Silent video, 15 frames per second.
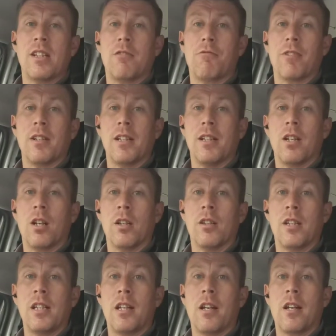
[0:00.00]
agree on
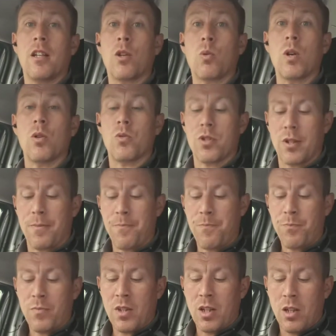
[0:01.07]
the quote.
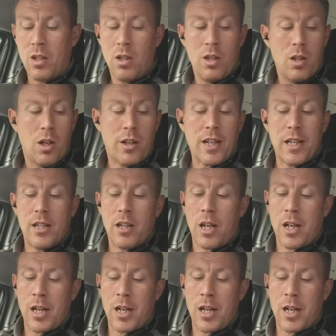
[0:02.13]
Okay,